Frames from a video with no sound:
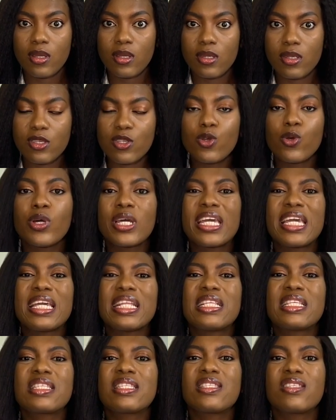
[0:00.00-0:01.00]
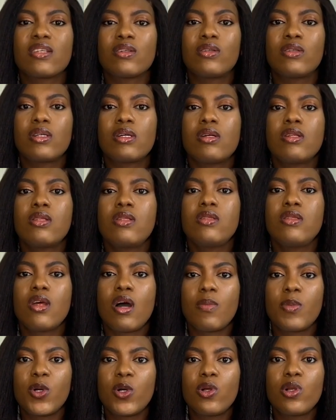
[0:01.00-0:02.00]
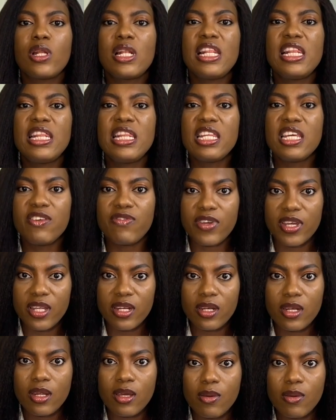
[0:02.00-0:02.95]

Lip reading: So it's still normal living.